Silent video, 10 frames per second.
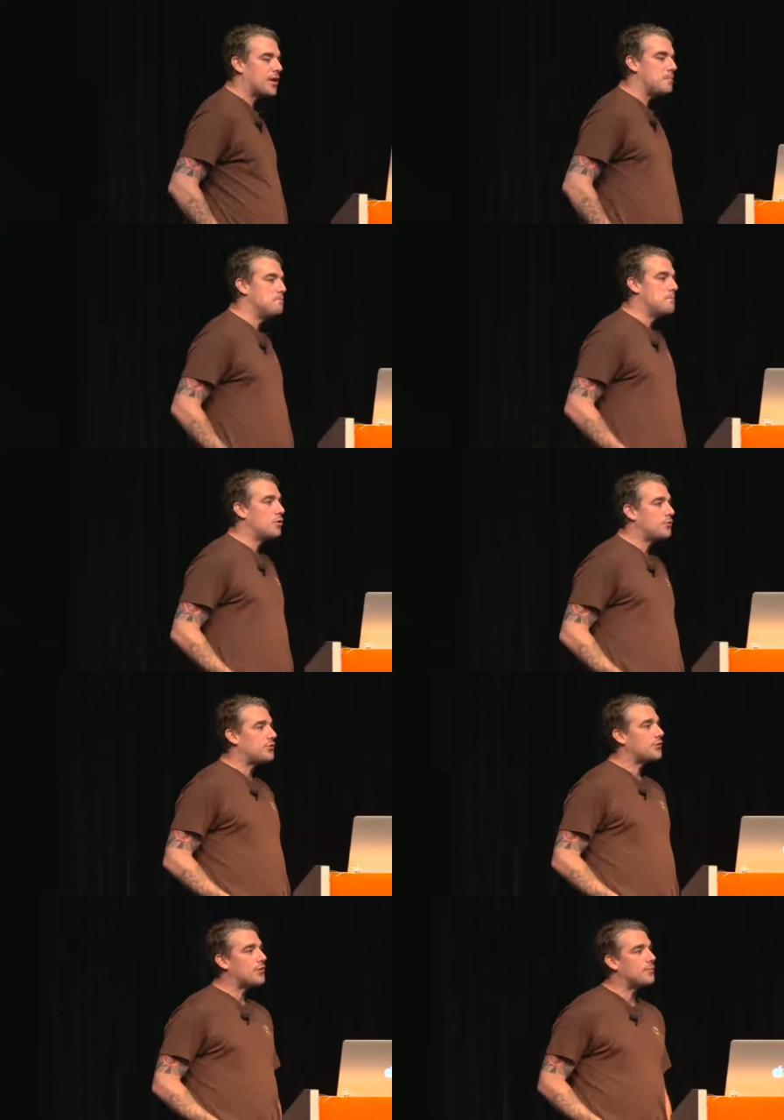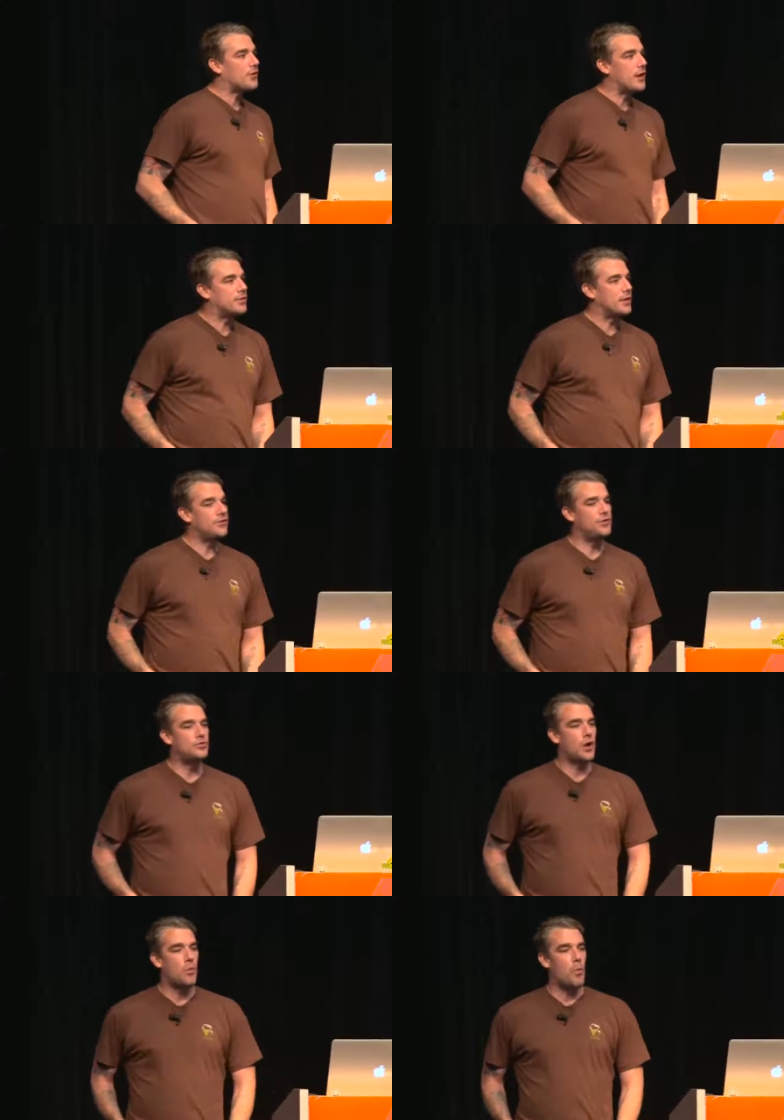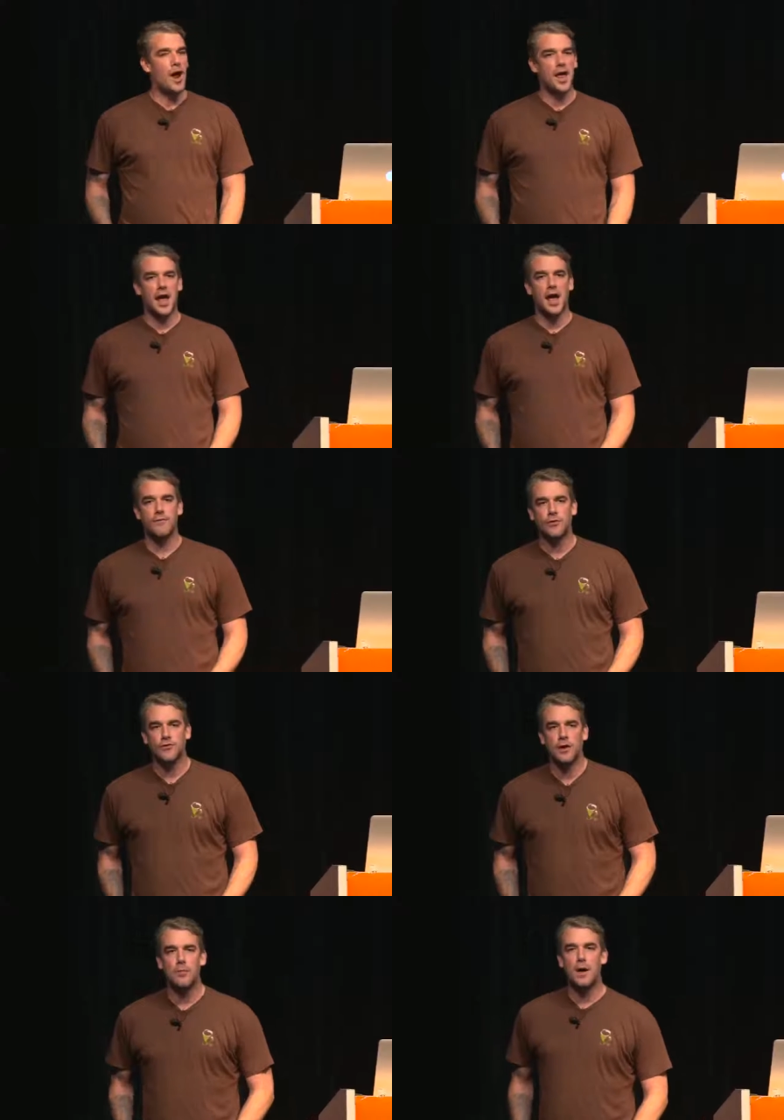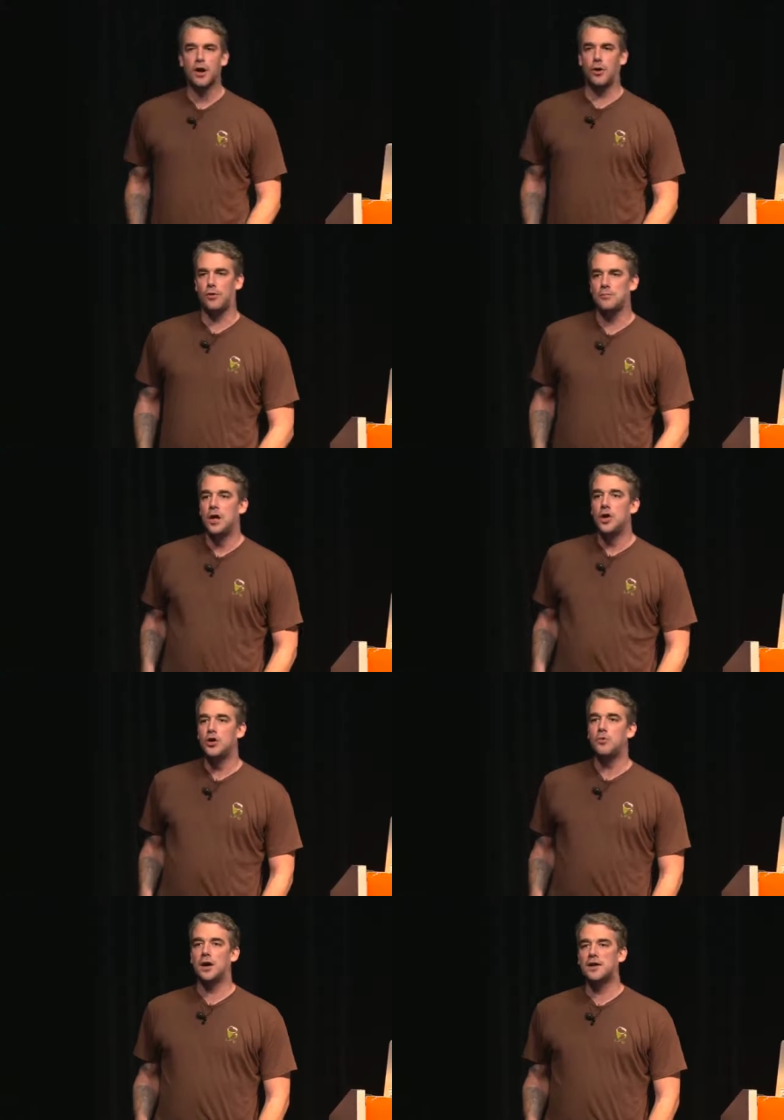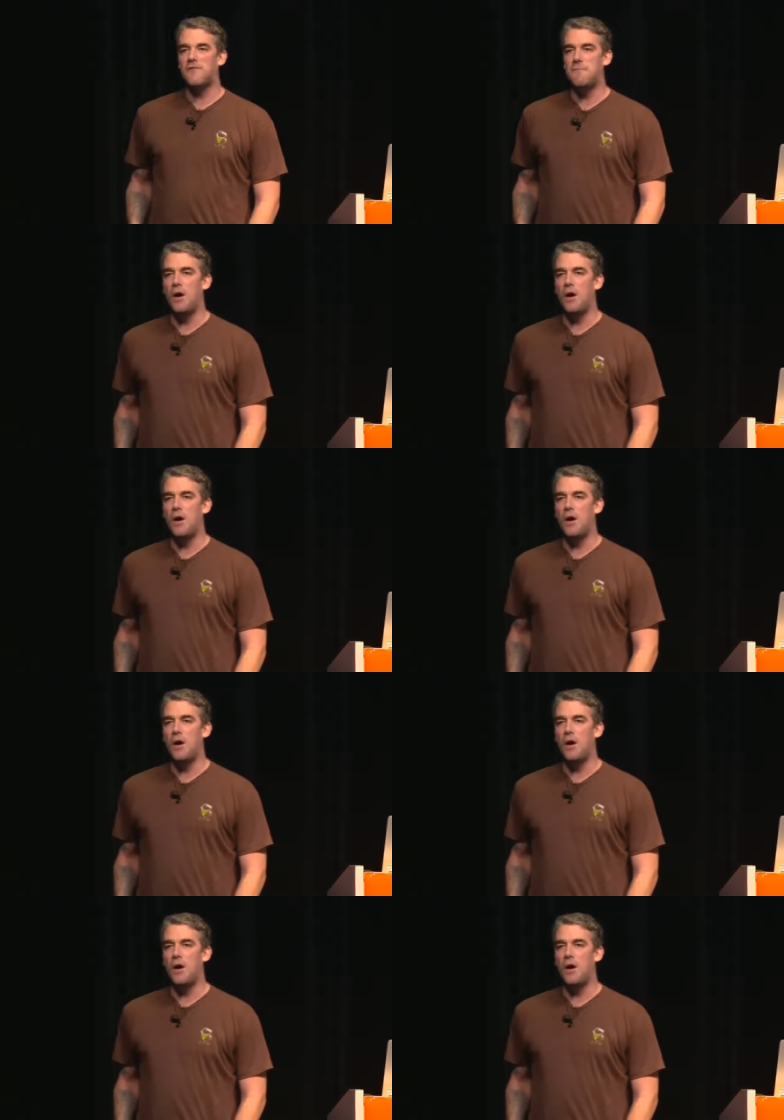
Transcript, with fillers: is that in most systems like this, you don't want to have a single model. You want to